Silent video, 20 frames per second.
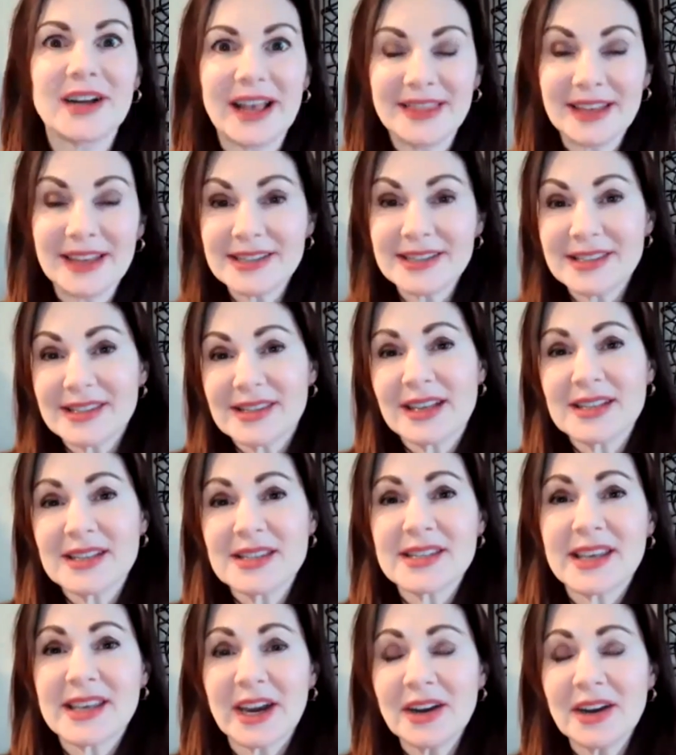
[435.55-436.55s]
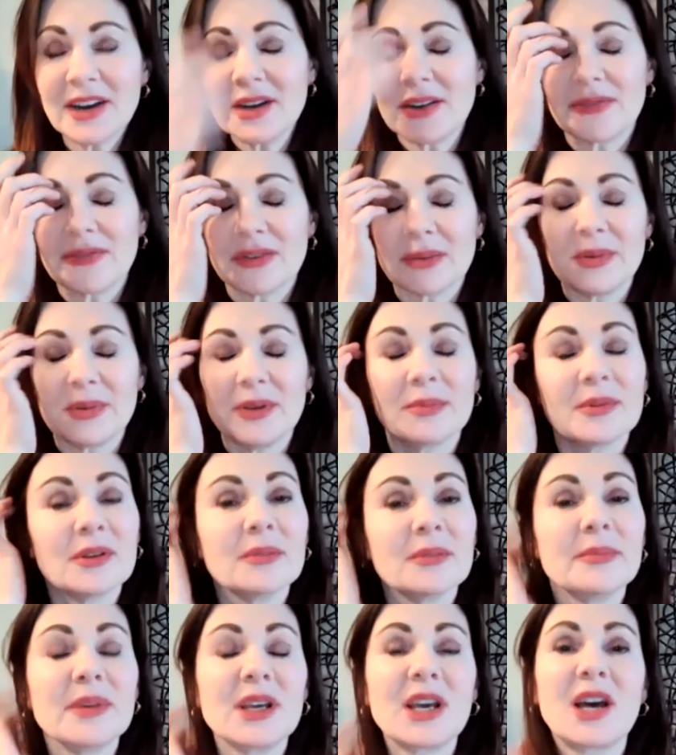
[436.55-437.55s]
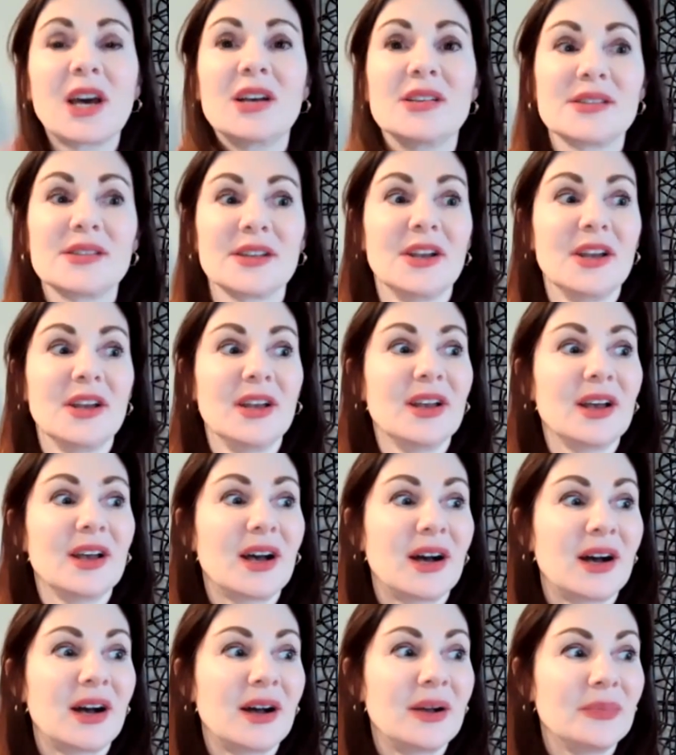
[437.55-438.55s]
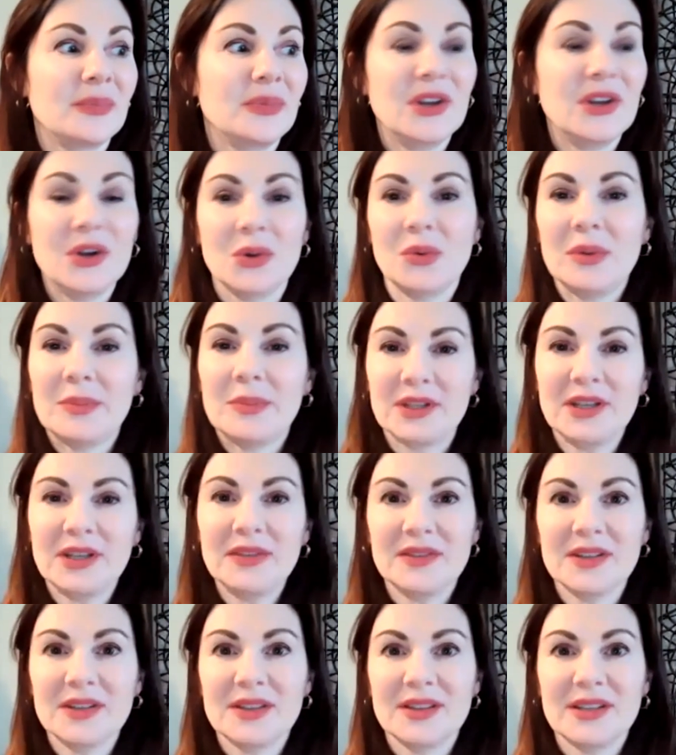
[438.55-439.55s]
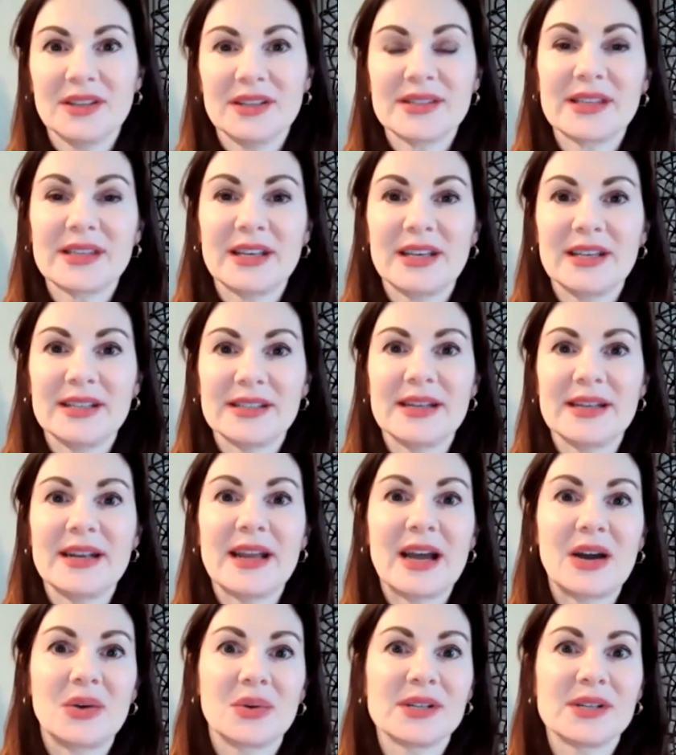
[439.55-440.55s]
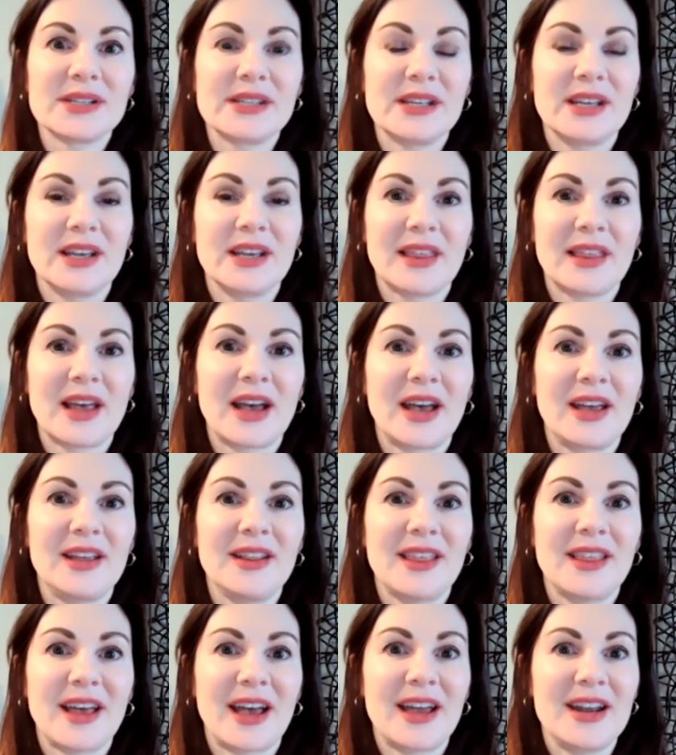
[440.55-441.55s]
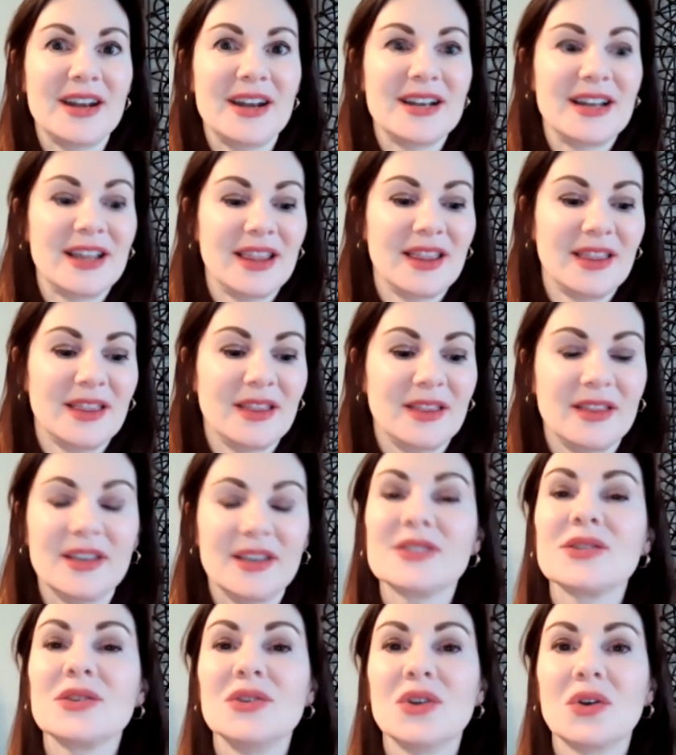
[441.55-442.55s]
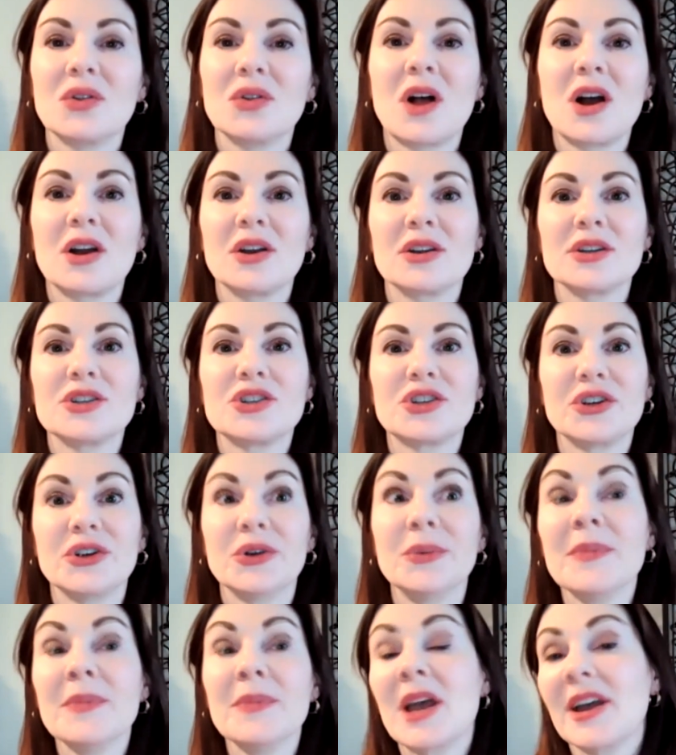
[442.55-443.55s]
And that's scary for people because, we believed in these things and now we're seeing that these are no longer true.